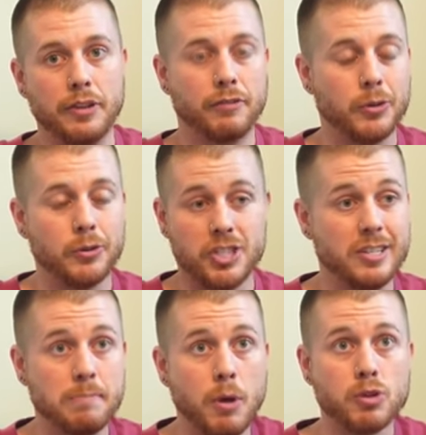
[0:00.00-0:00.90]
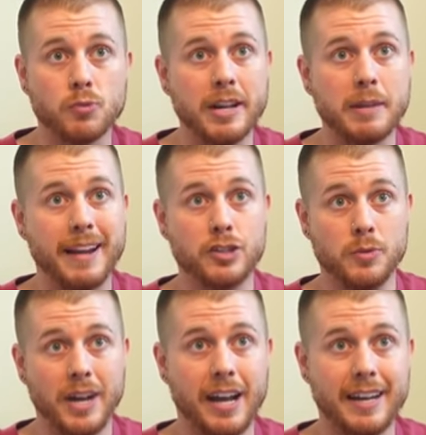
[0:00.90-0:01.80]
for a whole season. Most running backs do
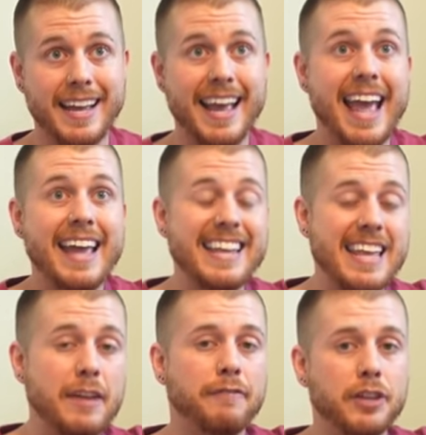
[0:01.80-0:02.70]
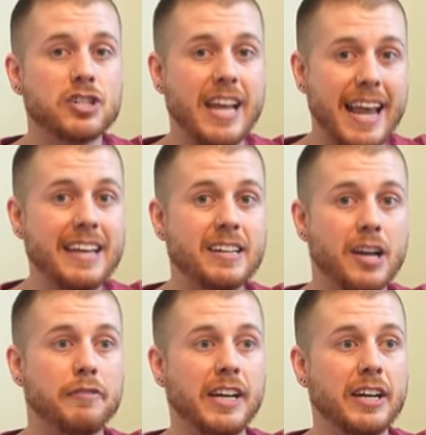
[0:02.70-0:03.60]
not. And if there's a
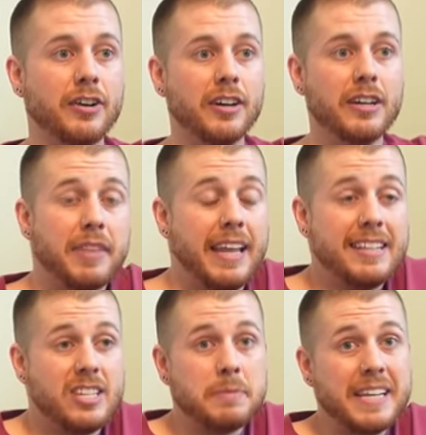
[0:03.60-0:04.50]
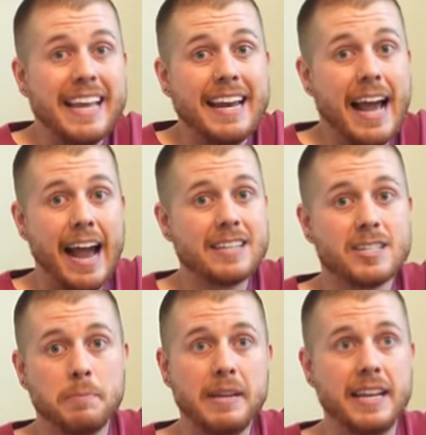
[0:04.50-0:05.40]
handcuff here, it seems like it has
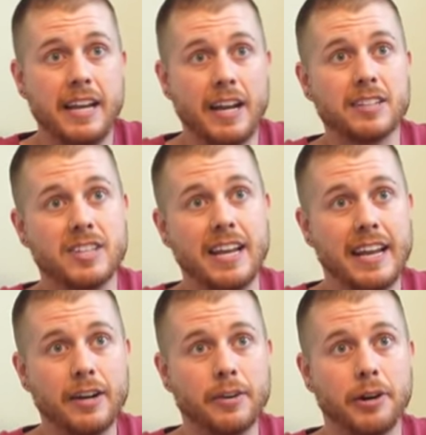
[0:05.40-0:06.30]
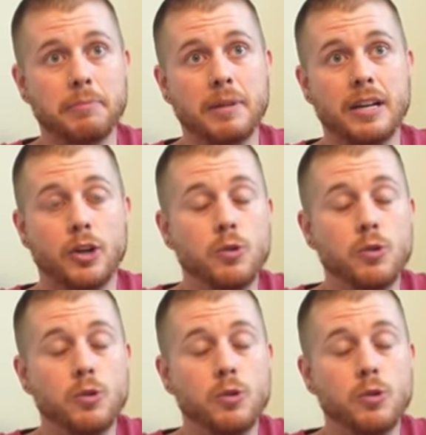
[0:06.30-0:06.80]
to be Keaontay Ingram, who's